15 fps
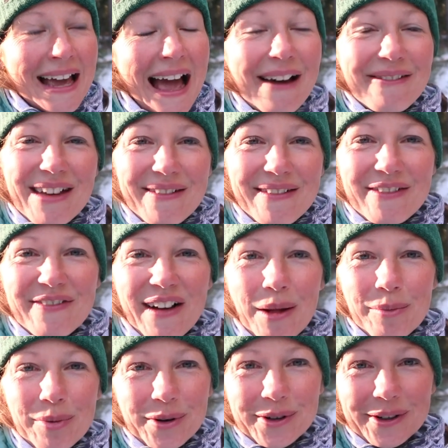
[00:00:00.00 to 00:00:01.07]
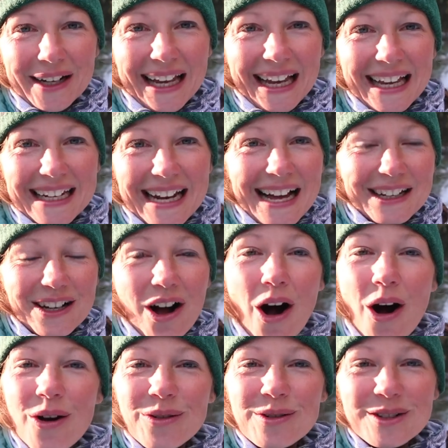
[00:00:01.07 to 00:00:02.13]
have you ever felt poorly and had a
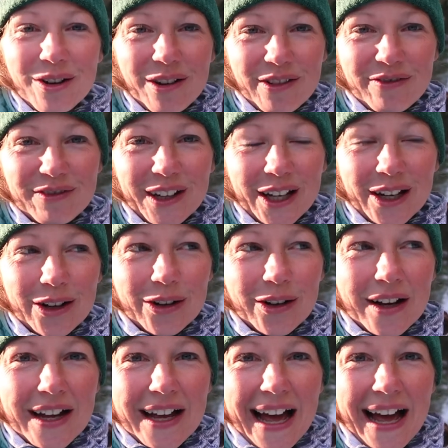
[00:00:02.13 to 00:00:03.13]
cold or a flu?